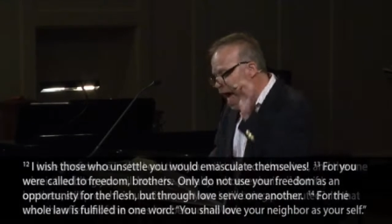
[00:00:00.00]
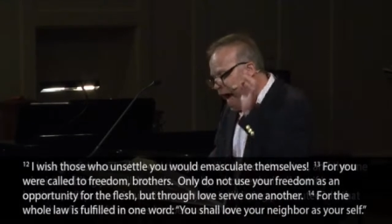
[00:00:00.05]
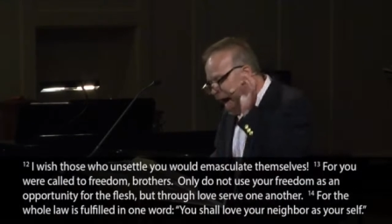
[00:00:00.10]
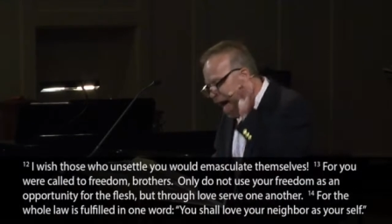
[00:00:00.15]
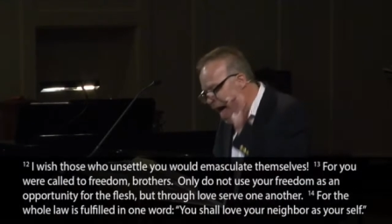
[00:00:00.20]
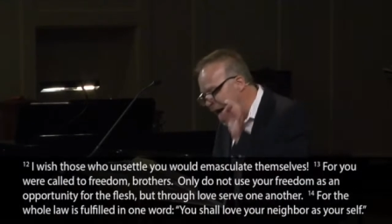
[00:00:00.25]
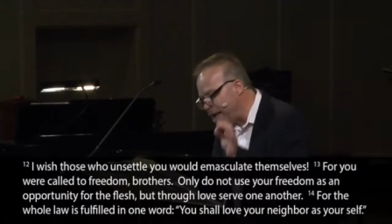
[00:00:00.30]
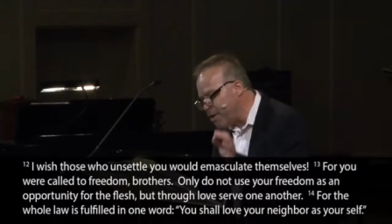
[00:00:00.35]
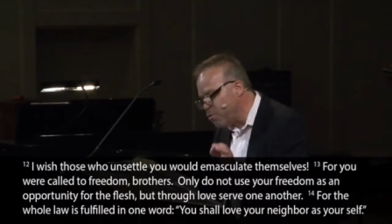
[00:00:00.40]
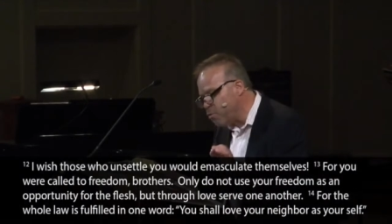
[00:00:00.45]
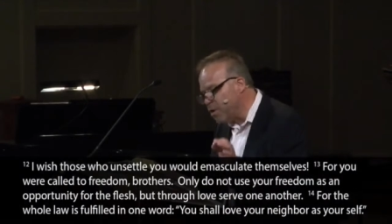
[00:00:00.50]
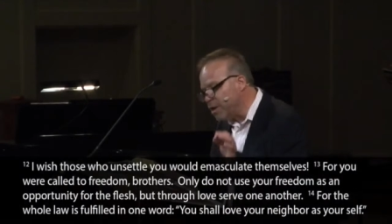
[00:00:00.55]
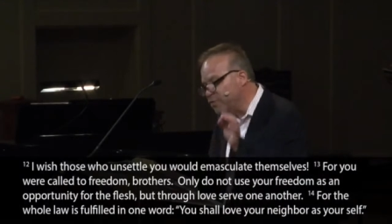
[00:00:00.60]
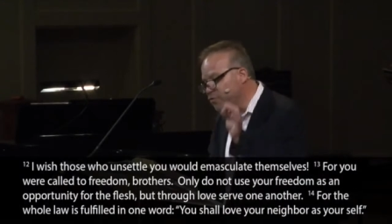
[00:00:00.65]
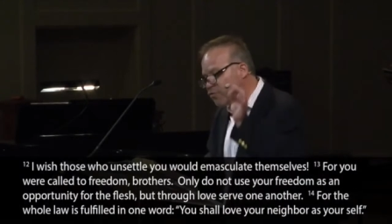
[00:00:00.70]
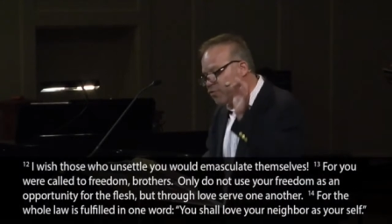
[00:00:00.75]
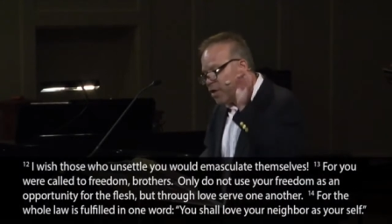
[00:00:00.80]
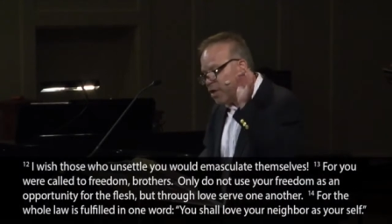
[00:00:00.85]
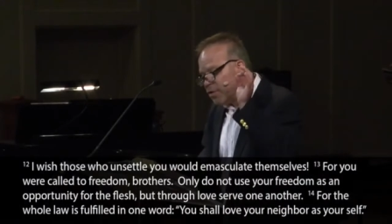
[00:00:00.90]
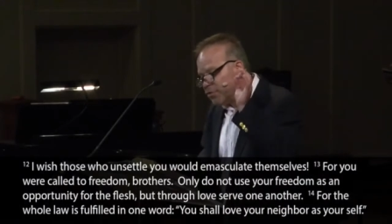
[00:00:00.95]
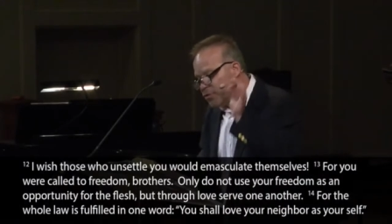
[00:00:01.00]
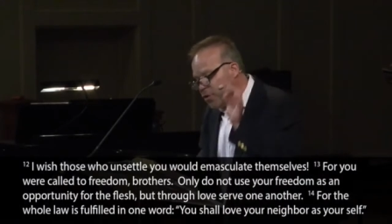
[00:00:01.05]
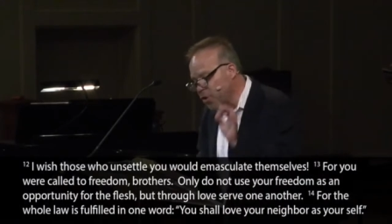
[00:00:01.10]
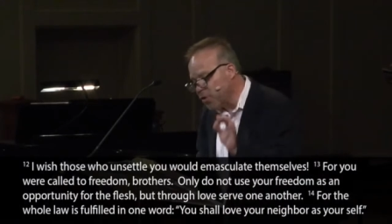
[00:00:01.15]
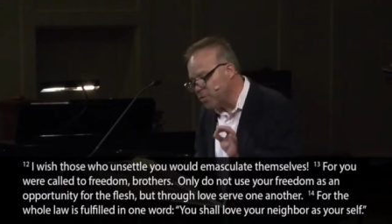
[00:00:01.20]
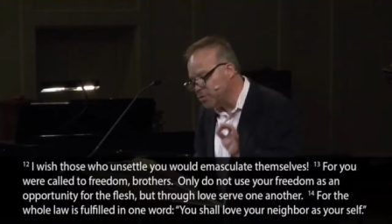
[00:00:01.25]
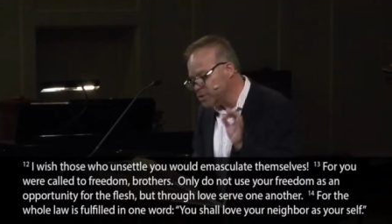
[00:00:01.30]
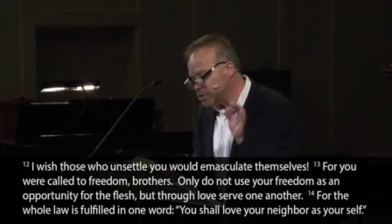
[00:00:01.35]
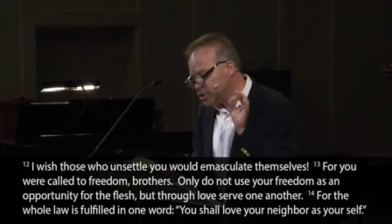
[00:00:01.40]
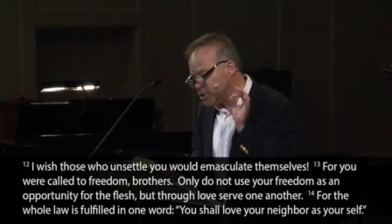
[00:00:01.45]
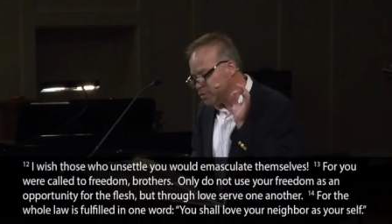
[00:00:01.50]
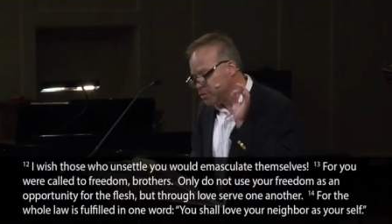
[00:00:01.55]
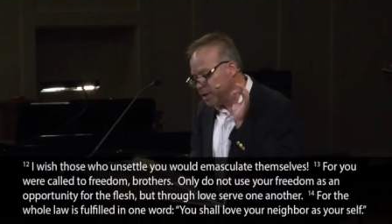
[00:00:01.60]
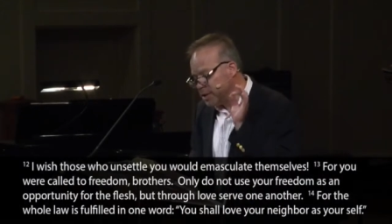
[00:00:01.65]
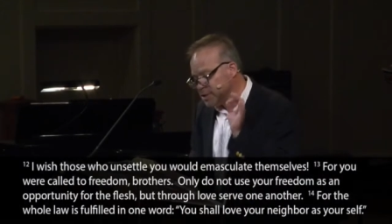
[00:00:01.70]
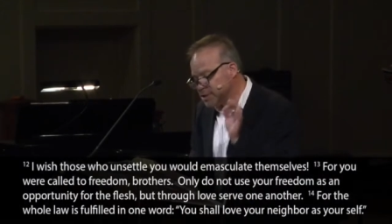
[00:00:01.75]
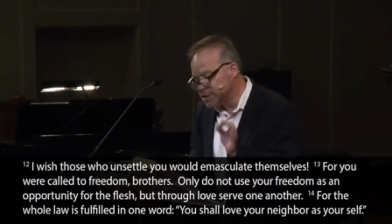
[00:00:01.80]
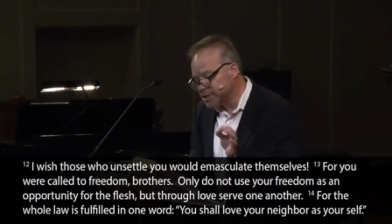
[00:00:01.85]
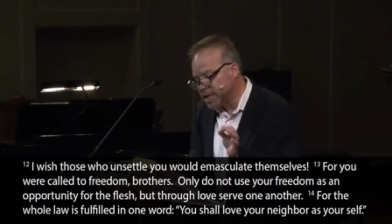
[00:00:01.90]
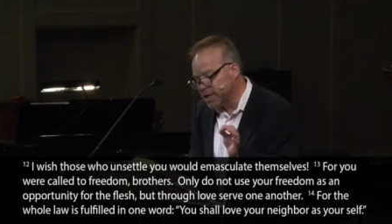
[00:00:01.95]
I wish those who
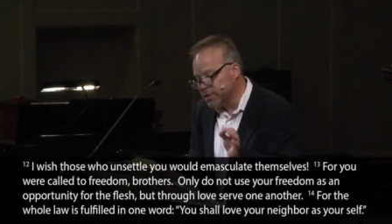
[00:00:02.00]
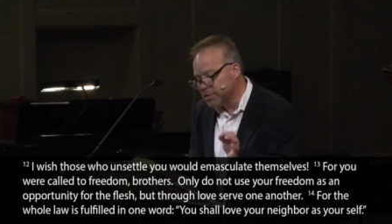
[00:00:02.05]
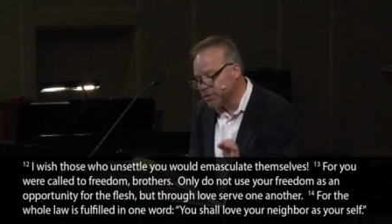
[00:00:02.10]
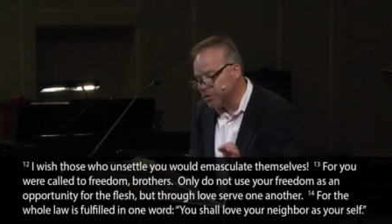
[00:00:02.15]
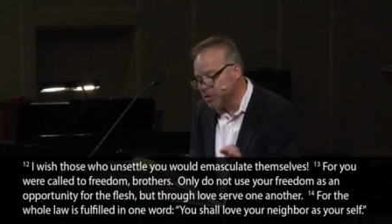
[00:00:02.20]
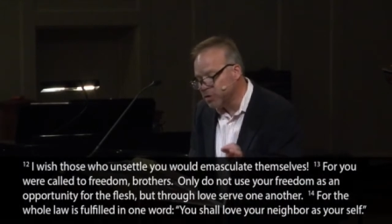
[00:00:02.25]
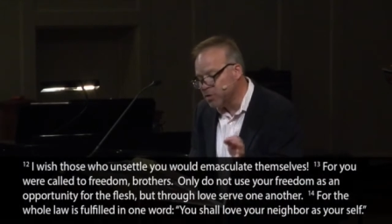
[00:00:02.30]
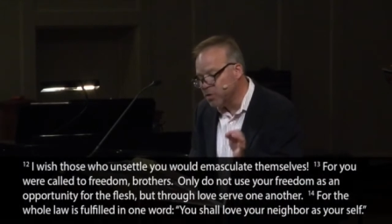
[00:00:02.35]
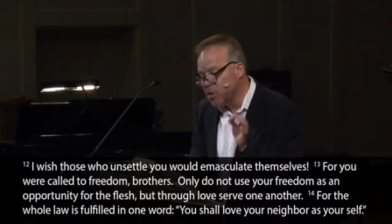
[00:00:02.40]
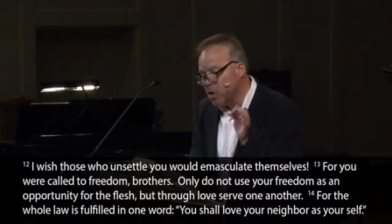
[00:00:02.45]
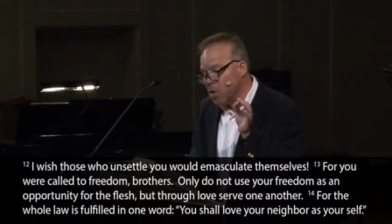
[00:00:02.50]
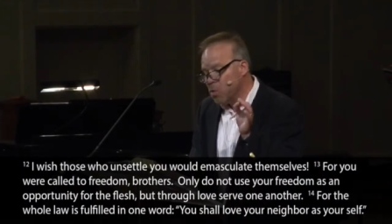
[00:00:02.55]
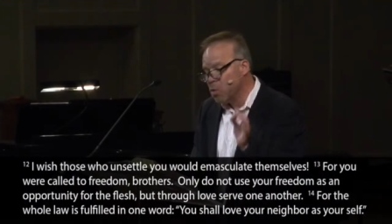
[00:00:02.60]
unsettle you